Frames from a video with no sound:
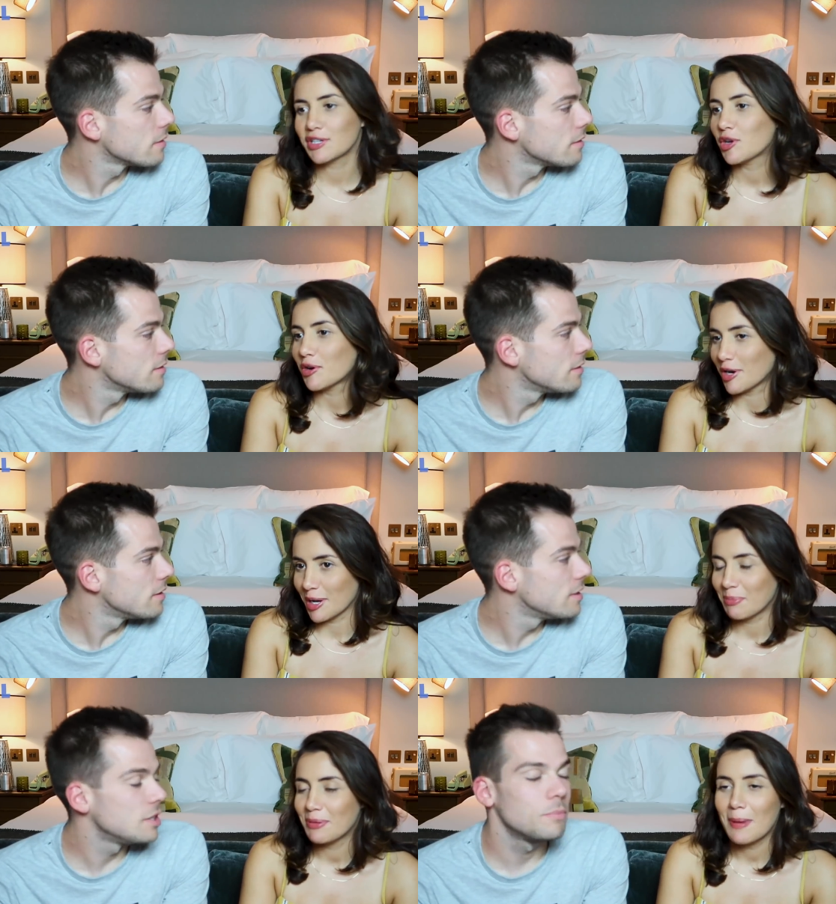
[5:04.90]
Speaker 1: in
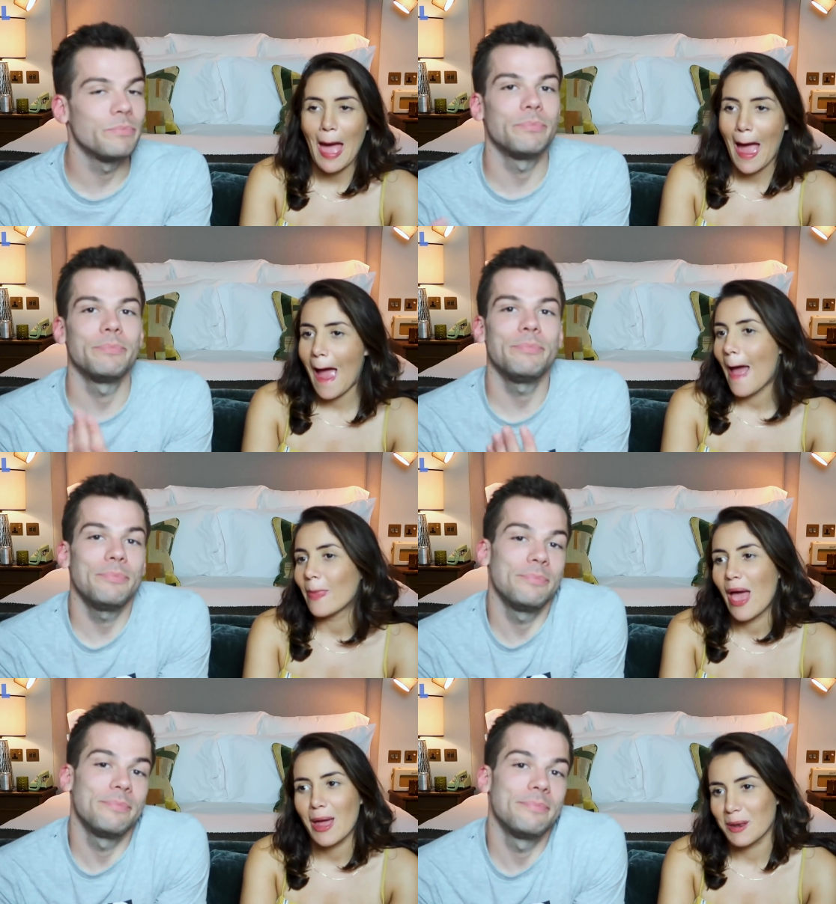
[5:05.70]
Europe
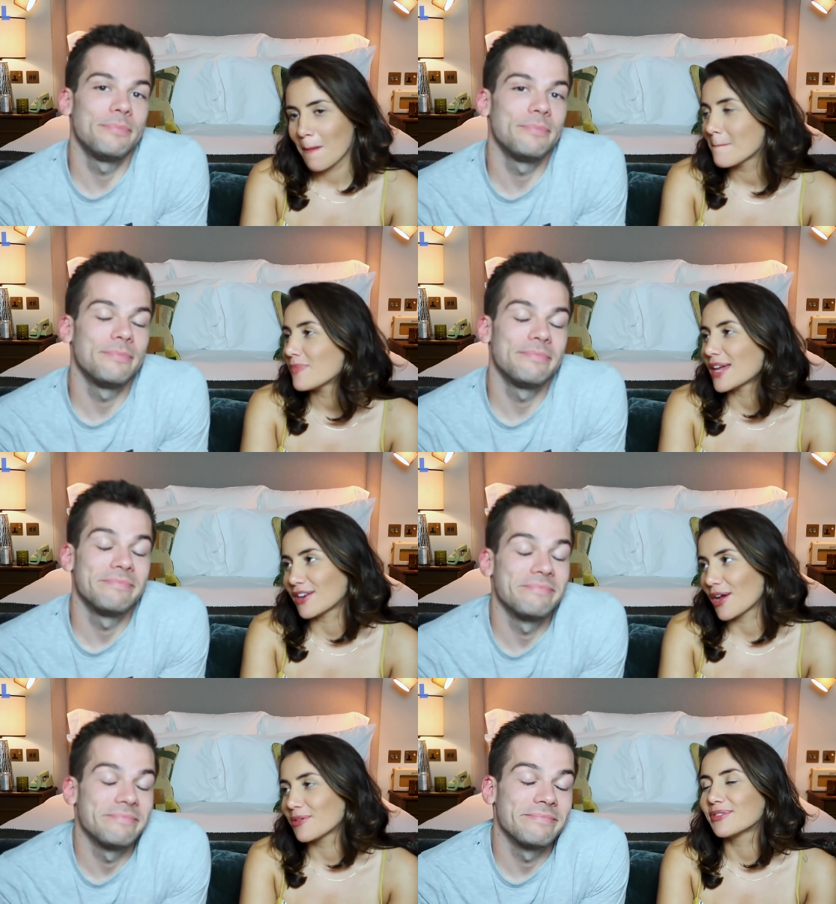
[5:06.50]
and then
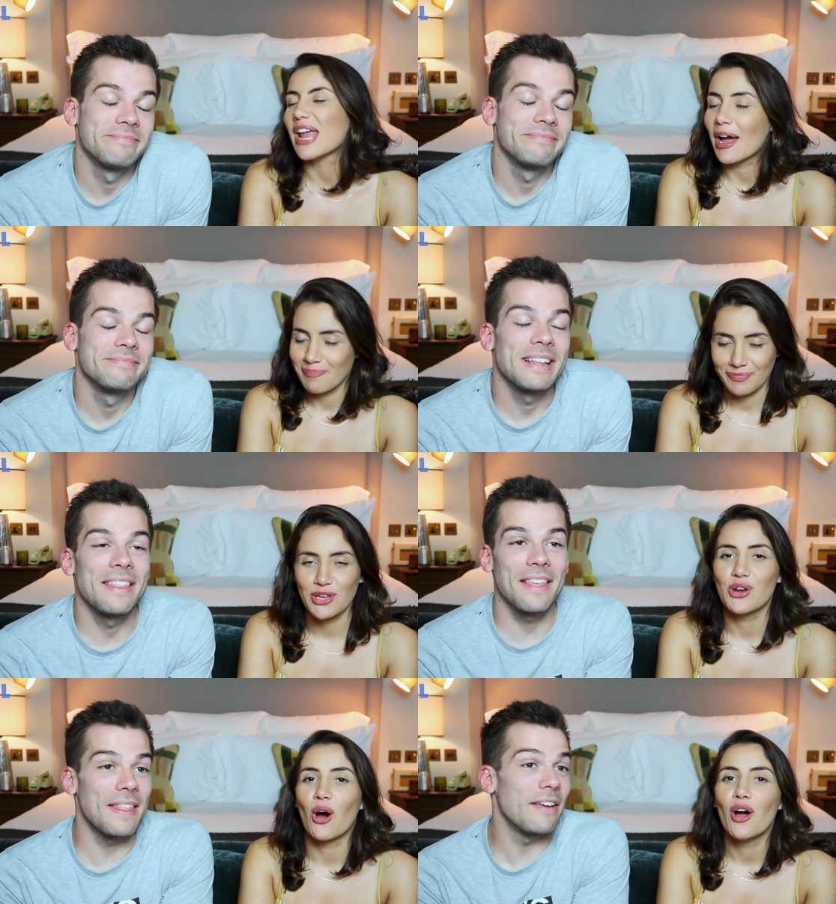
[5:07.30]
they go, no.
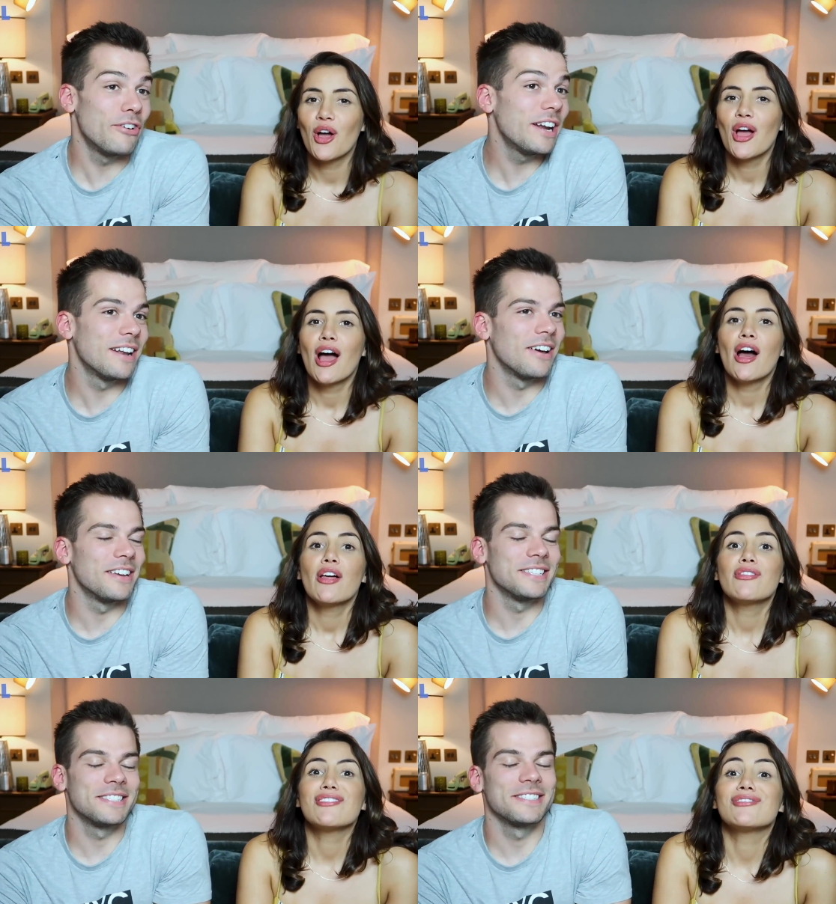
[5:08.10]
And then not.
Speaker 2: they
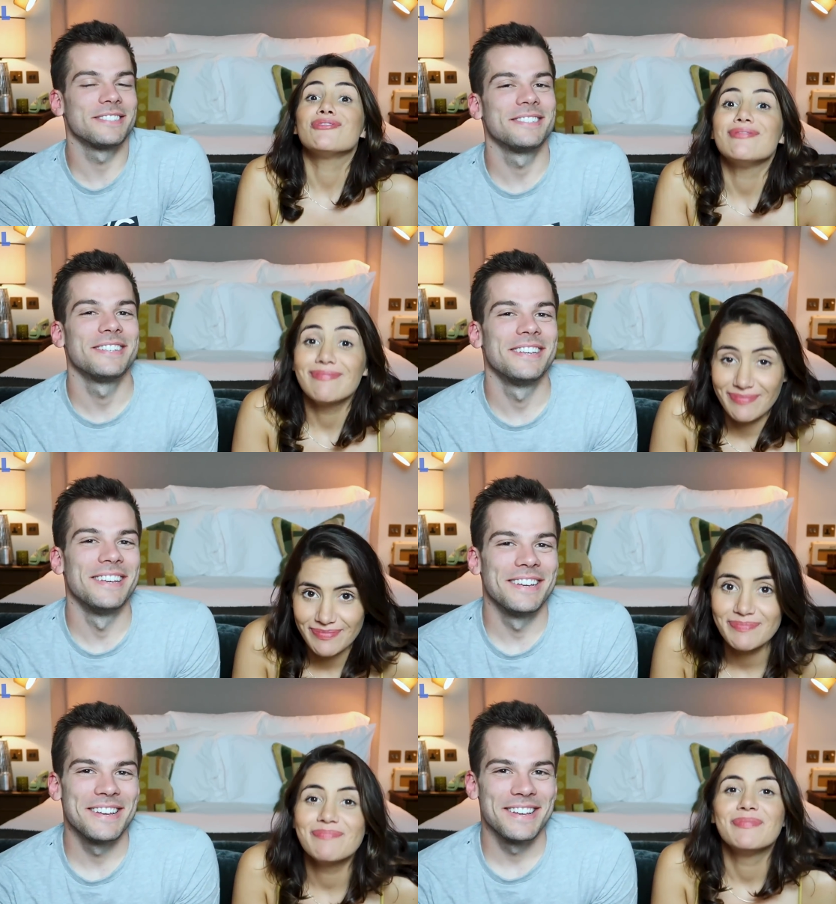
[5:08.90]
realise.
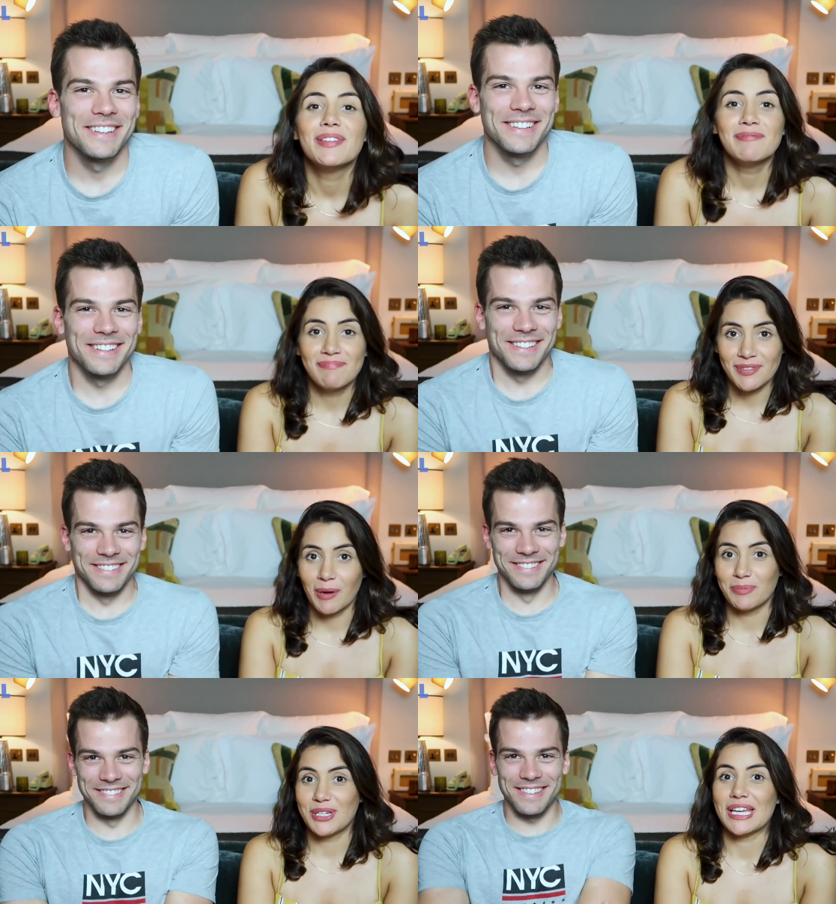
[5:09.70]

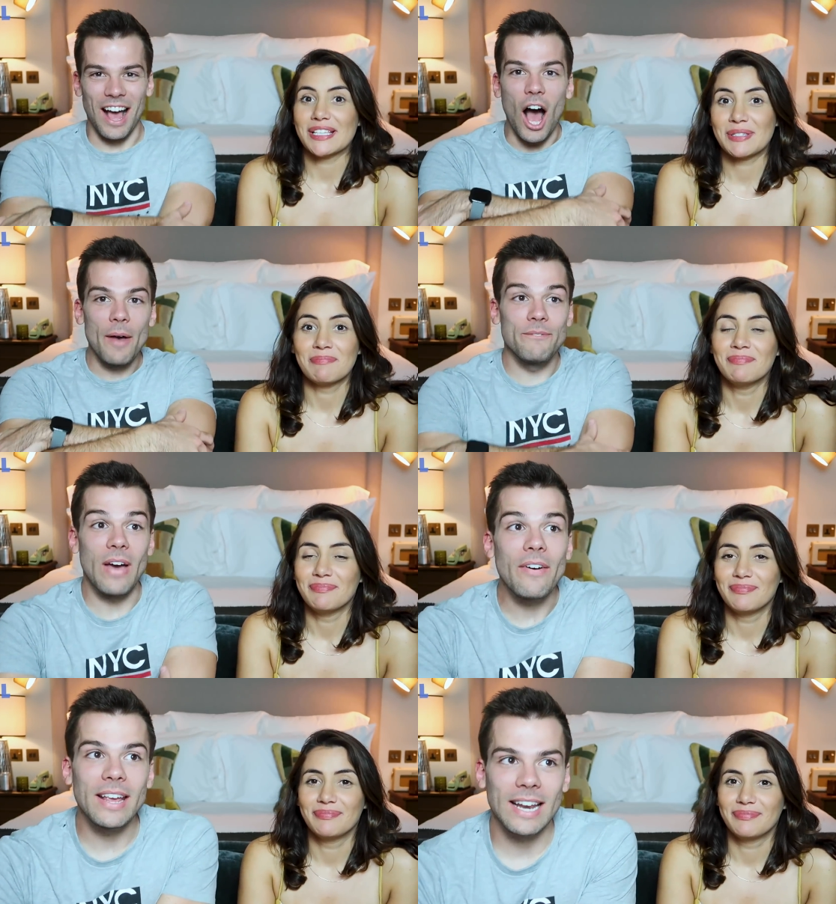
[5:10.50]
Speaker 1: Numpties.
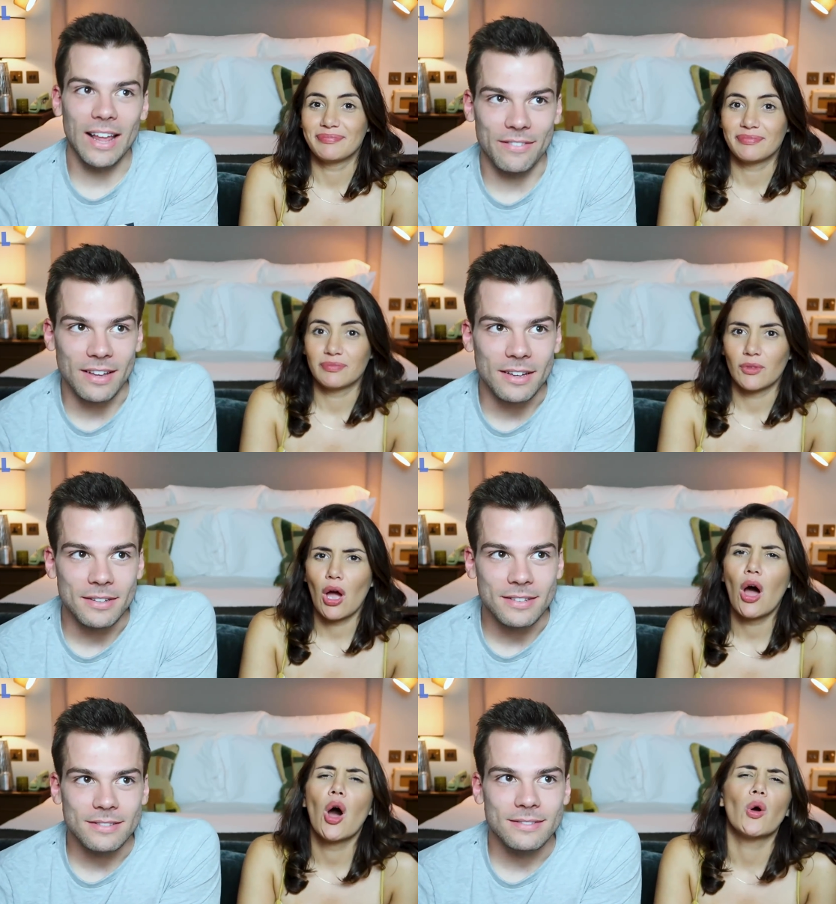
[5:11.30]
I'm
Speaker 2: very
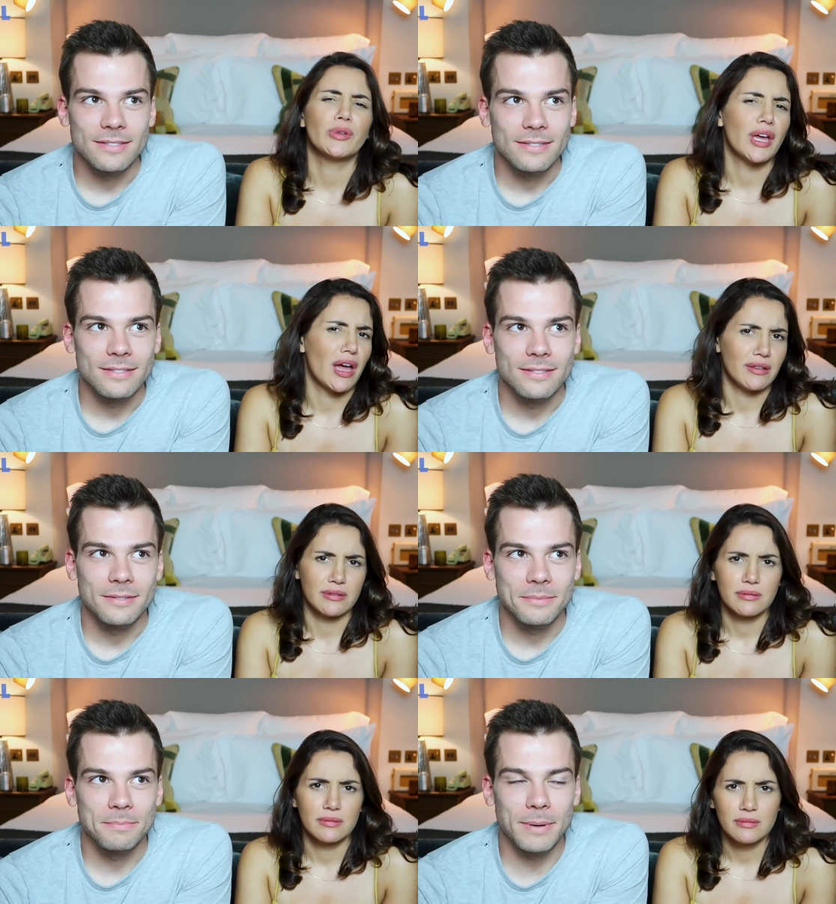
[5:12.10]
clever.
Speaker 1: Oh,
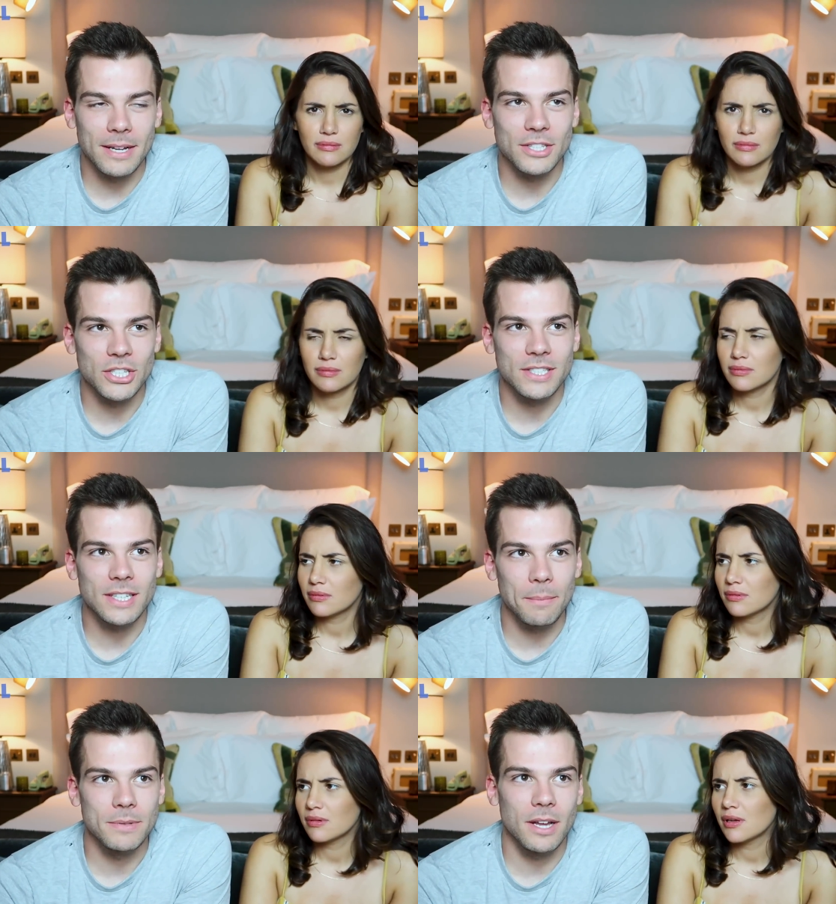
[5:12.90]
yes.
Speaker 2: But
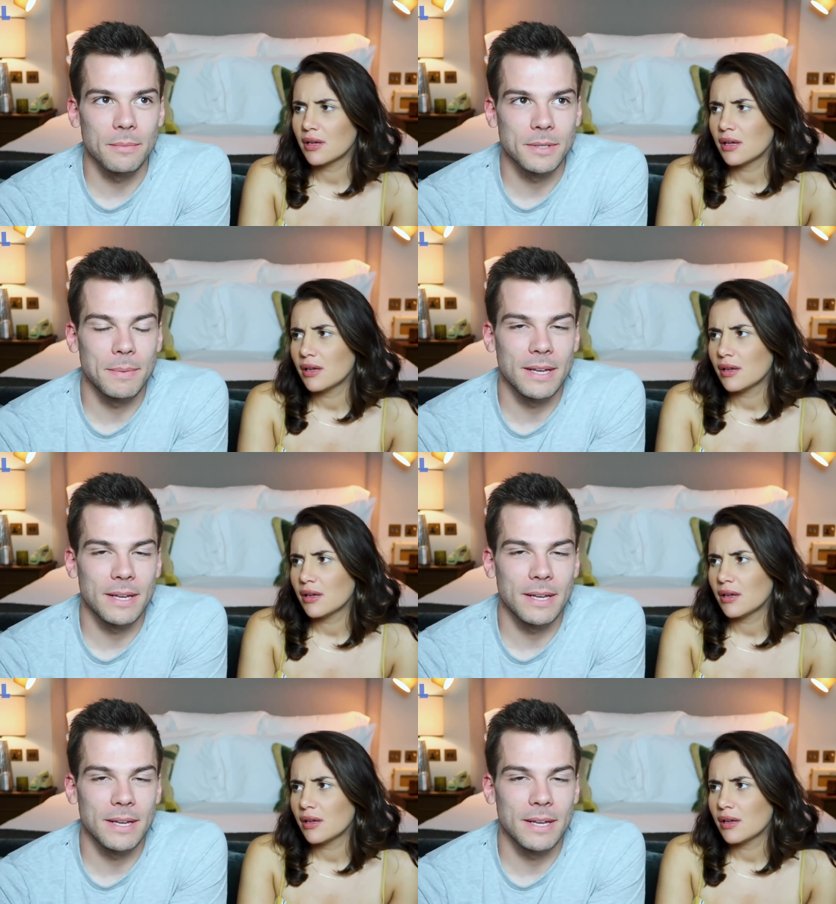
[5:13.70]
just sometimes